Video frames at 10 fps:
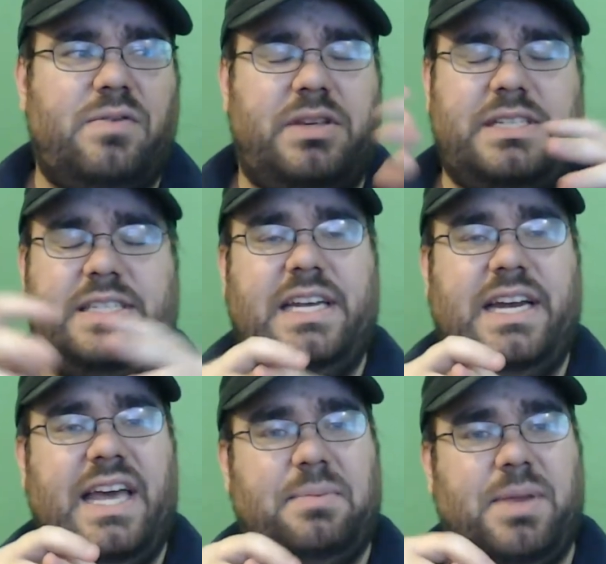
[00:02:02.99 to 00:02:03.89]
really seen a
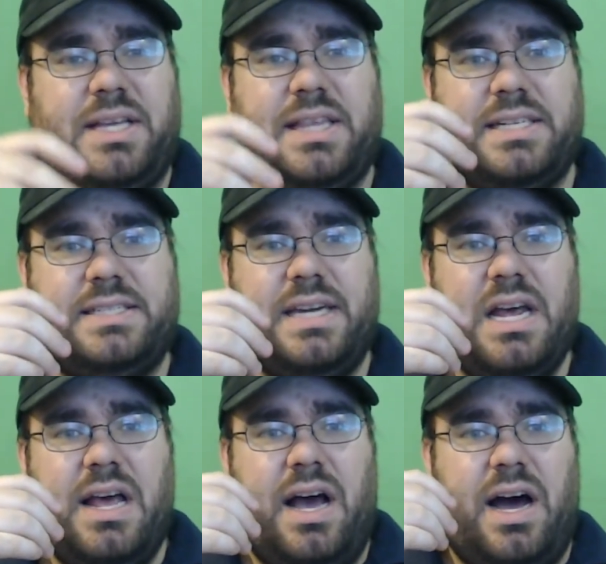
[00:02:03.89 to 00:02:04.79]
game like this,
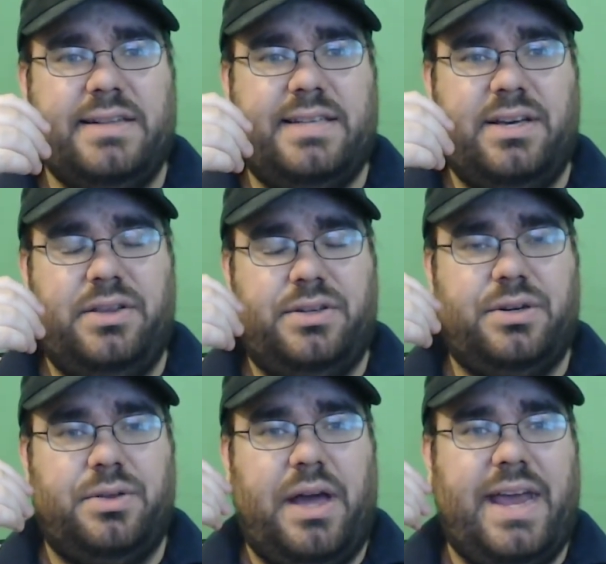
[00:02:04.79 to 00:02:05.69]
tell you the
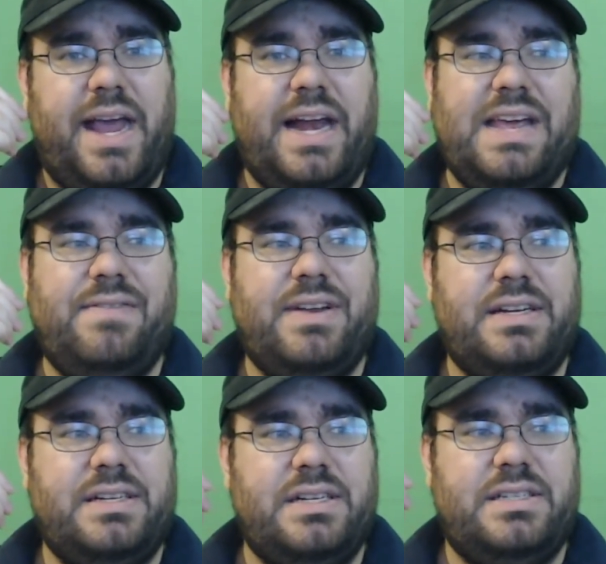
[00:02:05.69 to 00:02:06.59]
truth. I can't
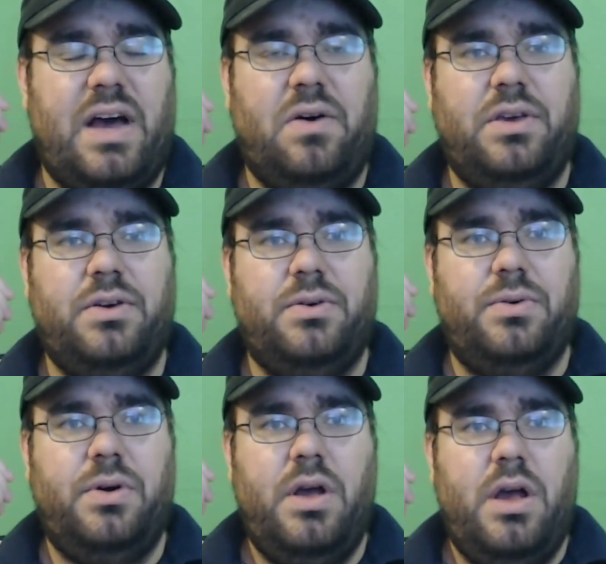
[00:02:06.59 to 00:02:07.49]
even tell
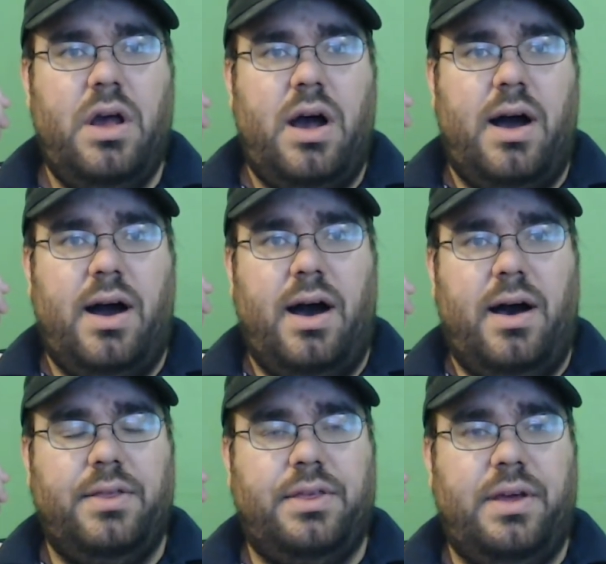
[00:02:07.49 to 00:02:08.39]
you
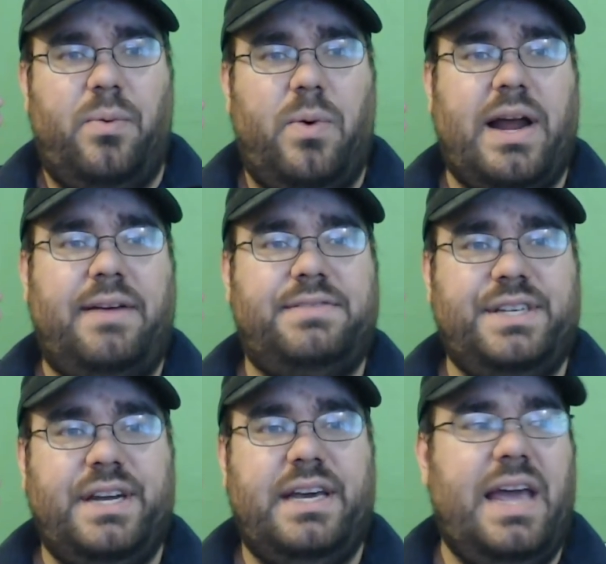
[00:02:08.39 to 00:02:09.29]
that when I've
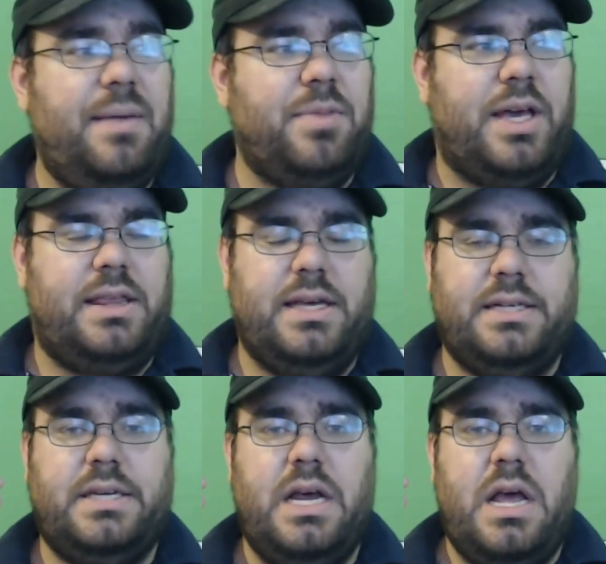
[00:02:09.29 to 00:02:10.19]
seen a game like
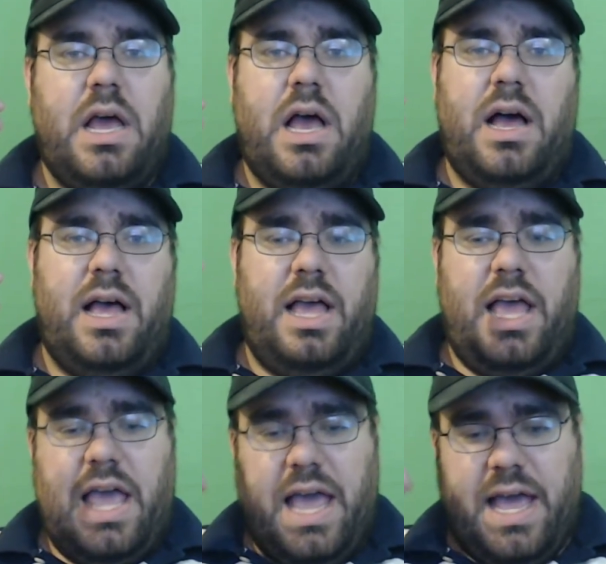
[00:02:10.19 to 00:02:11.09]
this.
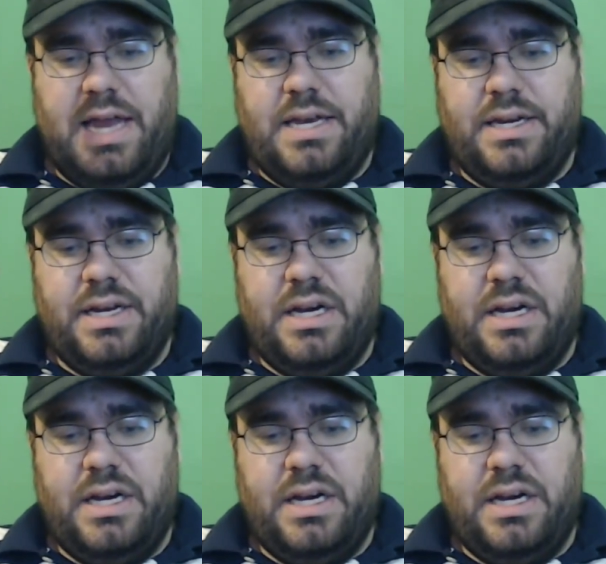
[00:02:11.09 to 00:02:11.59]
And